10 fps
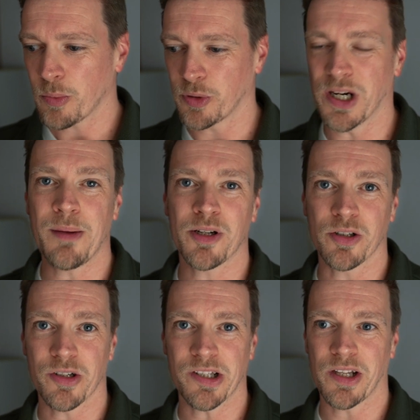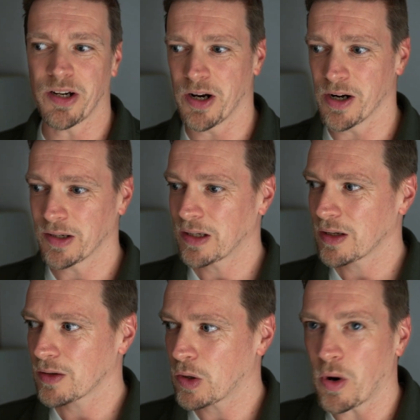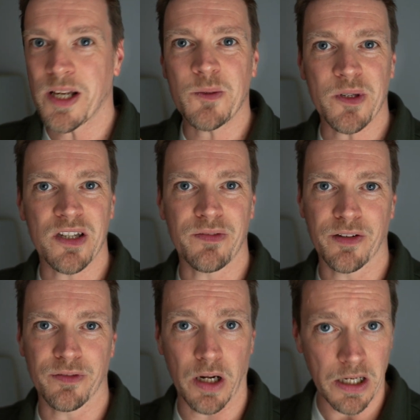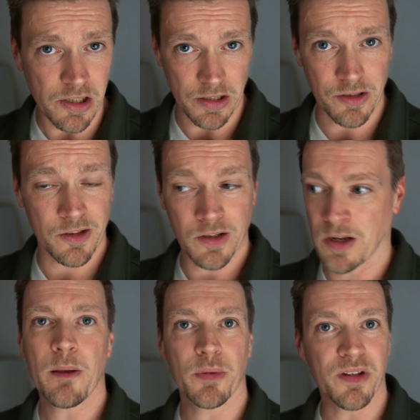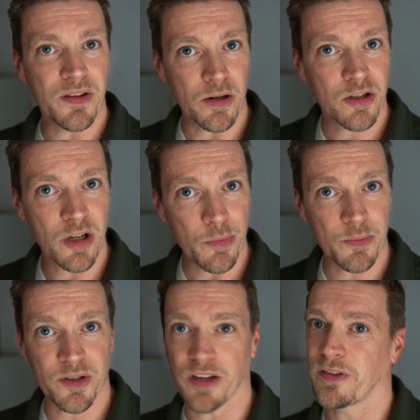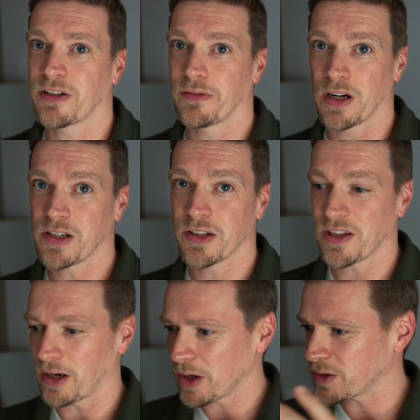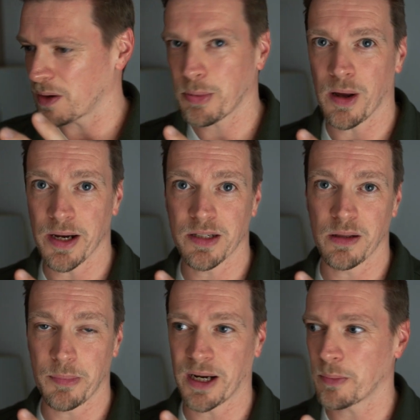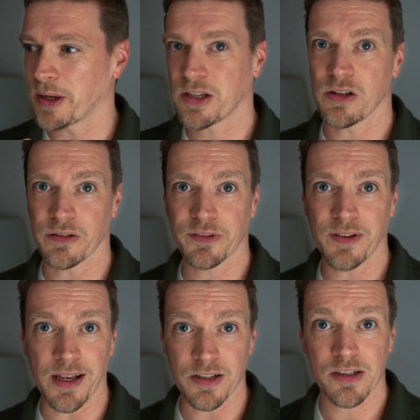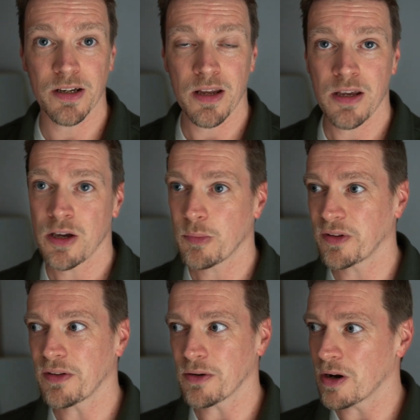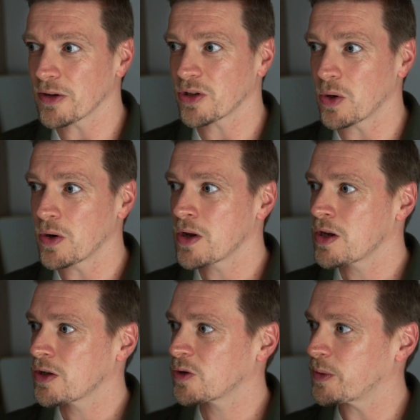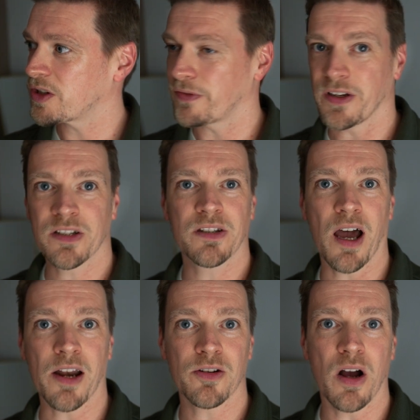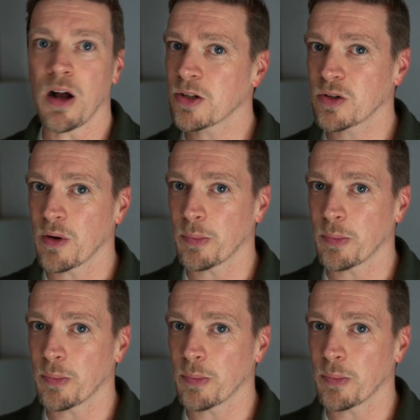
parameters that are quite specific for Riesens, but then there are some specifics of Riesens that also apply to the bigger picture of Twents. But then there are also specifics that also